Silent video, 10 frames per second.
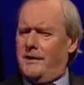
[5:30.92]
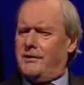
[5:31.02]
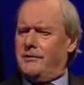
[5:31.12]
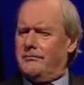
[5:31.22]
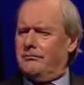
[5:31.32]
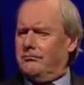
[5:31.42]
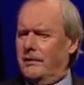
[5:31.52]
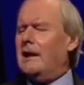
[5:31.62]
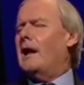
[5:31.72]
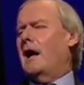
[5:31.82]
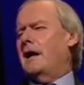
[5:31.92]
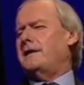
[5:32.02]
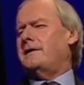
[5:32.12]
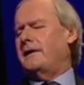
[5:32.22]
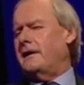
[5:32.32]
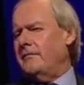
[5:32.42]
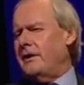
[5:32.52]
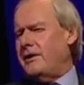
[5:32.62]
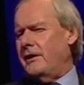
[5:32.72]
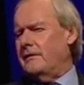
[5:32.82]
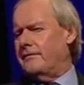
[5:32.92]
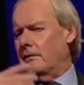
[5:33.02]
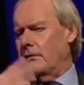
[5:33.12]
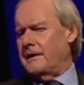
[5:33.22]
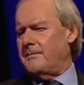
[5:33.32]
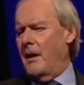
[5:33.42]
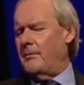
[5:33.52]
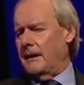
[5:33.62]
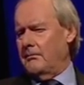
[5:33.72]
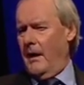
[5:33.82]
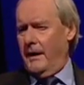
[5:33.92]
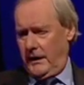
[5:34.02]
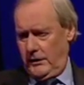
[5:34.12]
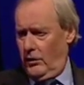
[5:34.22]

must realise that in return for all this public money,